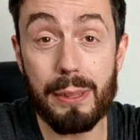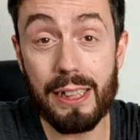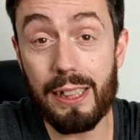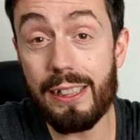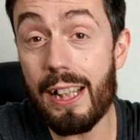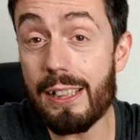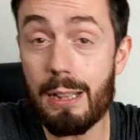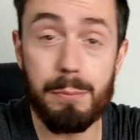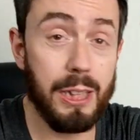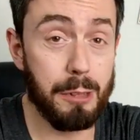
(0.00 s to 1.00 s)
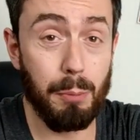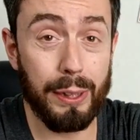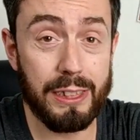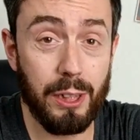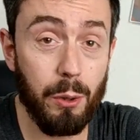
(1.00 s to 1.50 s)
particularly DSM
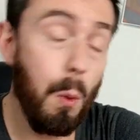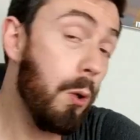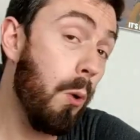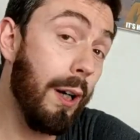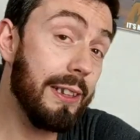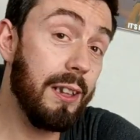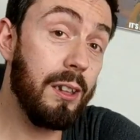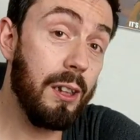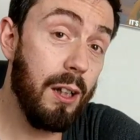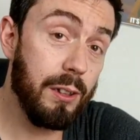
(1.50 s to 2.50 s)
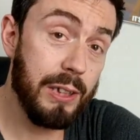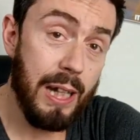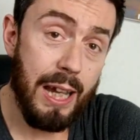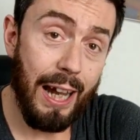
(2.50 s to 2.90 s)
6.2, quite a lot.